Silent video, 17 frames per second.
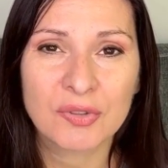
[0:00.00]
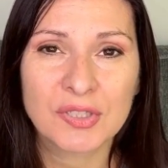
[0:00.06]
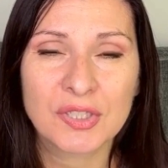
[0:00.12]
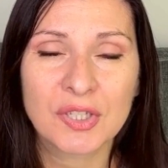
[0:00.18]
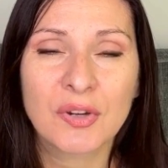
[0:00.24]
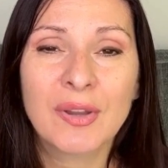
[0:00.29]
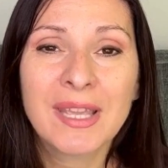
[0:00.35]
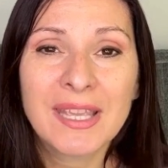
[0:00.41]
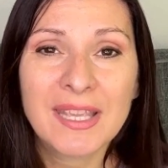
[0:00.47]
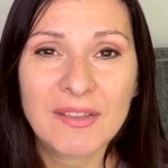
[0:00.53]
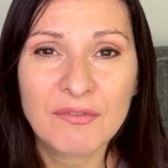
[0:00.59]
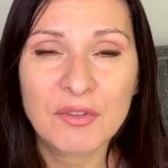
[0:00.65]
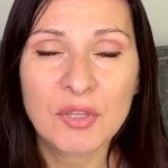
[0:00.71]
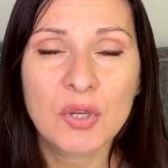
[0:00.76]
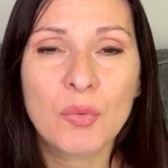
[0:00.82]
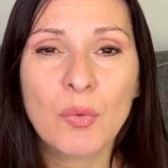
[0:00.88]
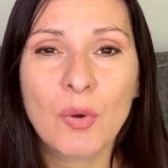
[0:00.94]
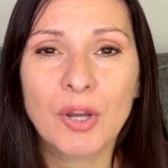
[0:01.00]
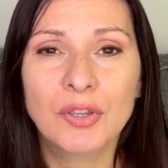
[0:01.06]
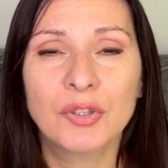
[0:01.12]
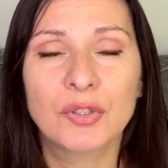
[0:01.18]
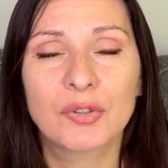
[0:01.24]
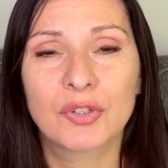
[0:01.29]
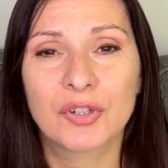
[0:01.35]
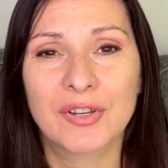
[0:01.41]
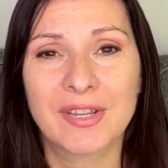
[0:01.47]
So if you want
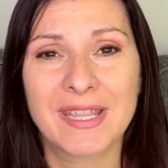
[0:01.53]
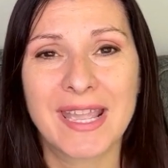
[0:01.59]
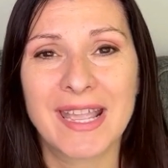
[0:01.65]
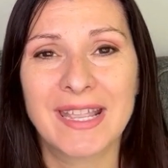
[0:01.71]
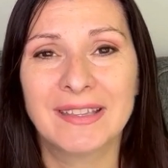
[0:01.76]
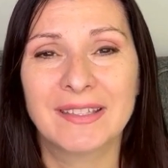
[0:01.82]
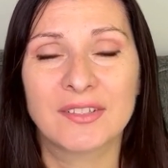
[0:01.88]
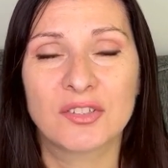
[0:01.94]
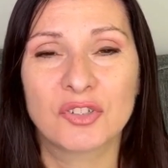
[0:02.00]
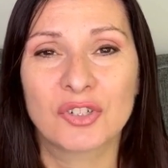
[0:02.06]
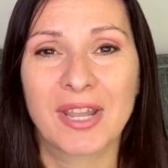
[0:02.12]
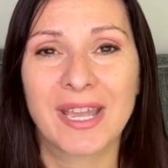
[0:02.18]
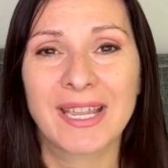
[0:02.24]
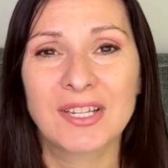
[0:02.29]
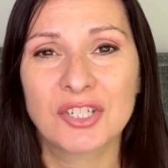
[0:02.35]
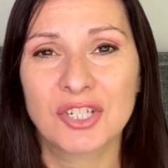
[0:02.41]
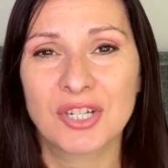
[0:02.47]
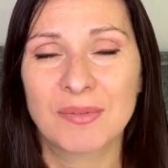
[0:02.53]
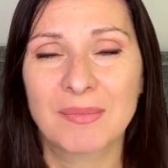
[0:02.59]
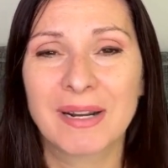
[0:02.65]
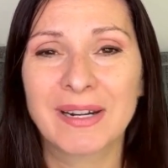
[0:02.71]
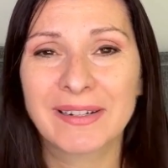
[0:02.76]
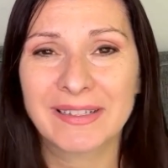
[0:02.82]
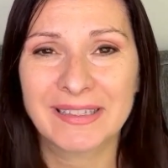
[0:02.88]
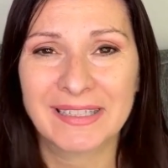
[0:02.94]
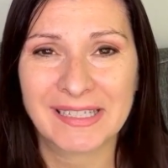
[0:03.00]
to create a traction
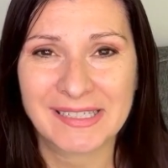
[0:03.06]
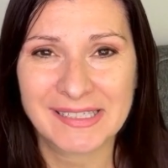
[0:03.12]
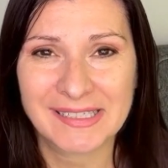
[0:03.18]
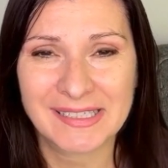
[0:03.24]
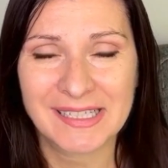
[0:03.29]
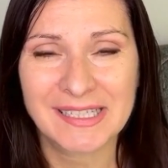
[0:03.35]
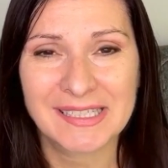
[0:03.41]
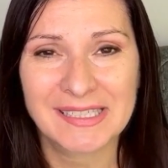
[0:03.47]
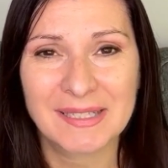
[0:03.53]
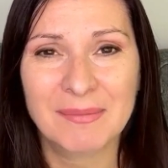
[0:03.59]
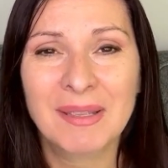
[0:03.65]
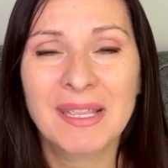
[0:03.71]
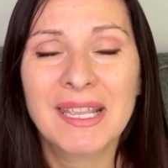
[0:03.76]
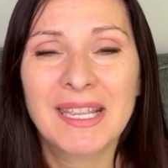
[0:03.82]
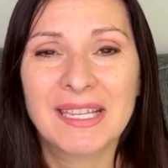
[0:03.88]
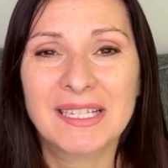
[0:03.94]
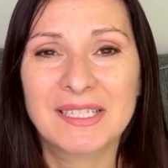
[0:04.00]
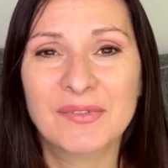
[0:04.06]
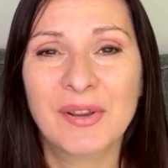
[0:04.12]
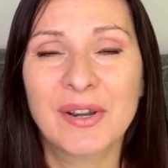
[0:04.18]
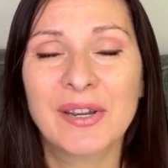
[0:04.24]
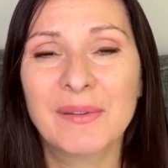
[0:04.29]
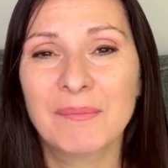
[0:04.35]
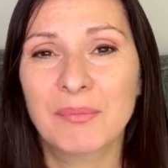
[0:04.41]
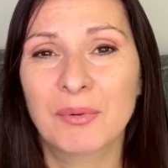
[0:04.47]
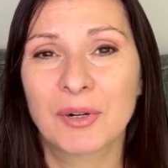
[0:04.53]
marketing system, it's
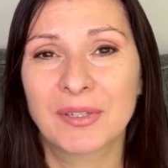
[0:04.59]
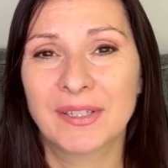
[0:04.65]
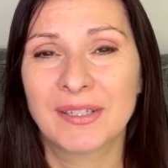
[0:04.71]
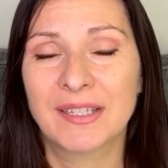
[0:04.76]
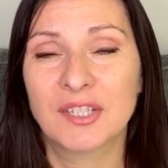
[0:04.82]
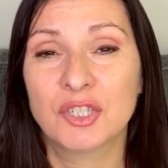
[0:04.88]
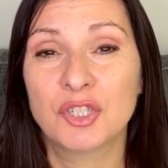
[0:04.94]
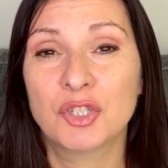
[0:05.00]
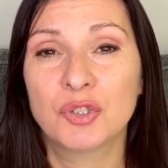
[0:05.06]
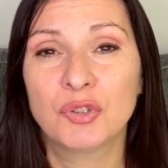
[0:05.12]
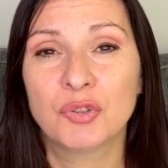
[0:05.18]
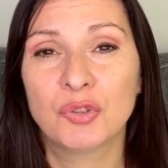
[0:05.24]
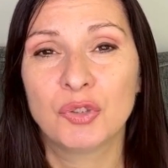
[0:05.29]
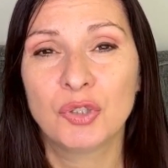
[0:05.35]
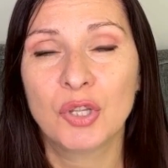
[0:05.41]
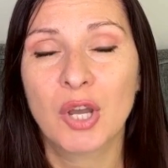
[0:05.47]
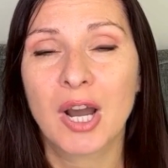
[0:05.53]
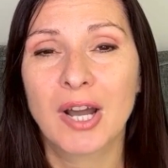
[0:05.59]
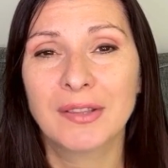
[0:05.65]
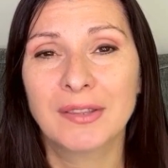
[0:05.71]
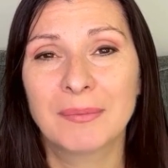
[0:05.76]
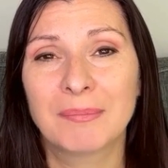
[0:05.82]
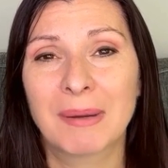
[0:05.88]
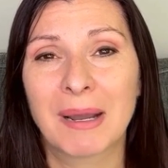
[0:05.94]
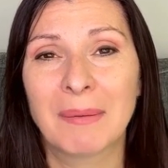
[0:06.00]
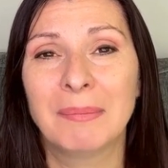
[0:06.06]
very important that you do
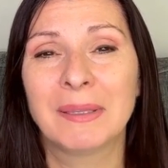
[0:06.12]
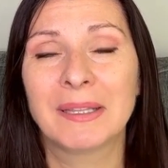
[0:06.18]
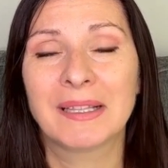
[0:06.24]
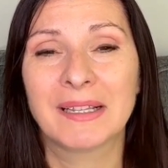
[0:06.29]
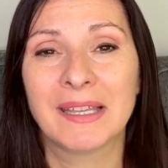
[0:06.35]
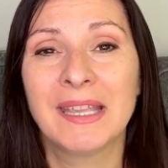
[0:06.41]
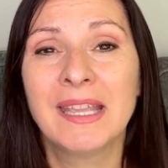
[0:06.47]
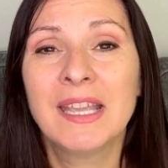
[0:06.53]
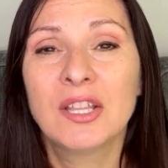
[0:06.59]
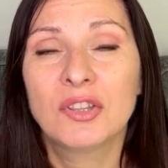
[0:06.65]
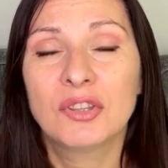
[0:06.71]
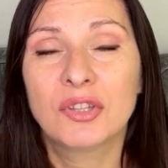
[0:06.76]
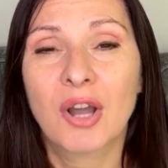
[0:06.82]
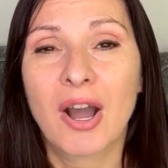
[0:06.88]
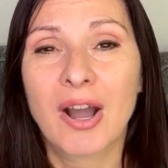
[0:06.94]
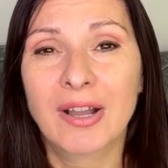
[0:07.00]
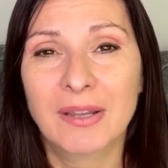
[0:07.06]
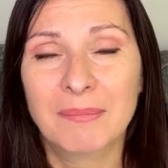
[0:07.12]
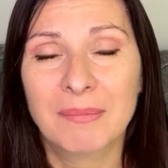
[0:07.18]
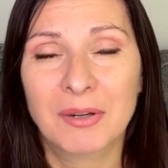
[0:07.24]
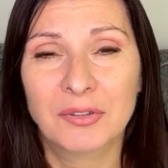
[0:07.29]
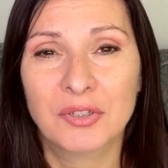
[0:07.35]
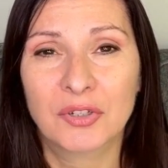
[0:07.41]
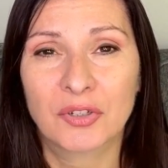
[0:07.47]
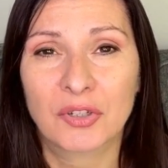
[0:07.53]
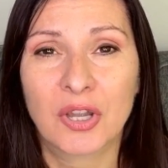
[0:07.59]
not publicly talk
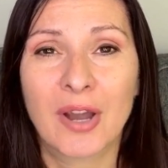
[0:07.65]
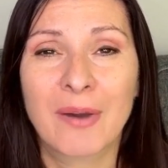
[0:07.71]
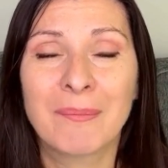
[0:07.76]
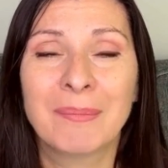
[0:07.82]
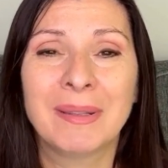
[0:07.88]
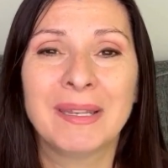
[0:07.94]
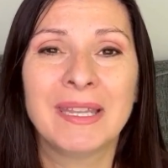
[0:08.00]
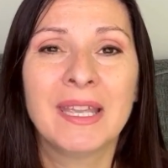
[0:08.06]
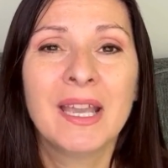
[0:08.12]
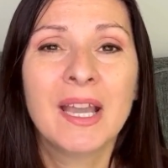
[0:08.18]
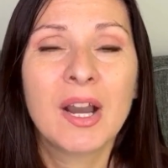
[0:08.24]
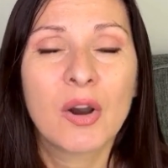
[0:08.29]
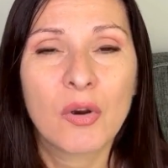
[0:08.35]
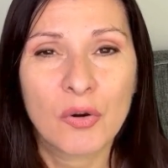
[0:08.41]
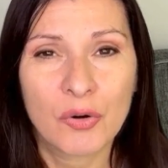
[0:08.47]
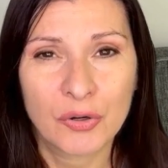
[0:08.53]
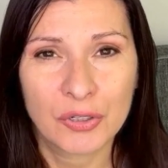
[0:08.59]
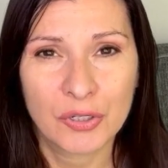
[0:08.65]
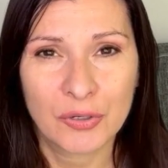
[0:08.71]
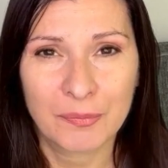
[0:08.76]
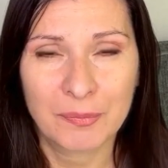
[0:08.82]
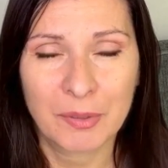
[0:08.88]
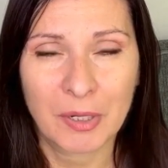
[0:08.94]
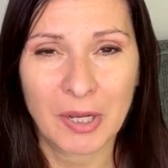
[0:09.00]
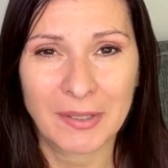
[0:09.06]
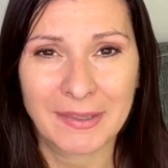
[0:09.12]
about your company or your
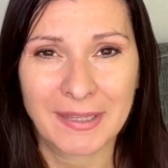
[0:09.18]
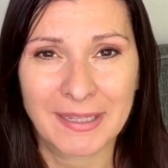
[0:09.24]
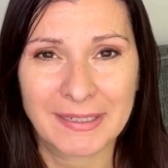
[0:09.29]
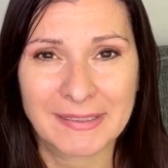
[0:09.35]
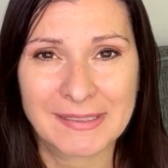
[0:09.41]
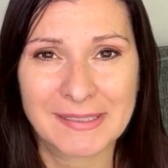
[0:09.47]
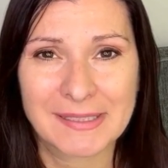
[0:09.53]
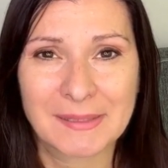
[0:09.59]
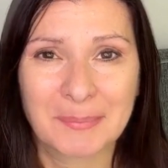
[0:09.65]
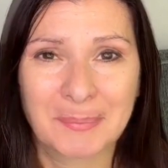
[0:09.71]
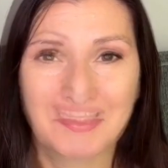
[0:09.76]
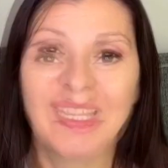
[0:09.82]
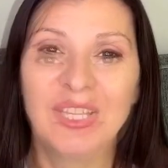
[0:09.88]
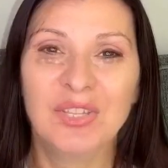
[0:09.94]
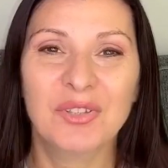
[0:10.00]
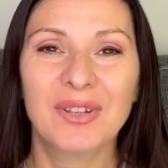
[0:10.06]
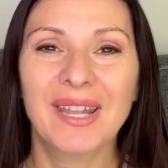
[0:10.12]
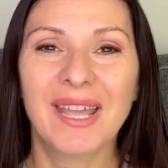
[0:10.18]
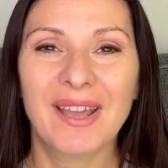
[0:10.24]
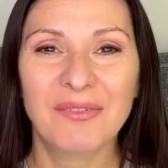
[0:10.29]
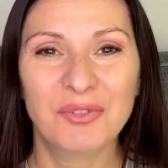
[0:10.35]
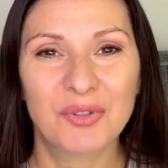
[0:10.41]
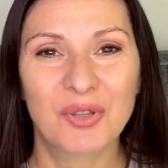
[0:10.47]
products. You don't have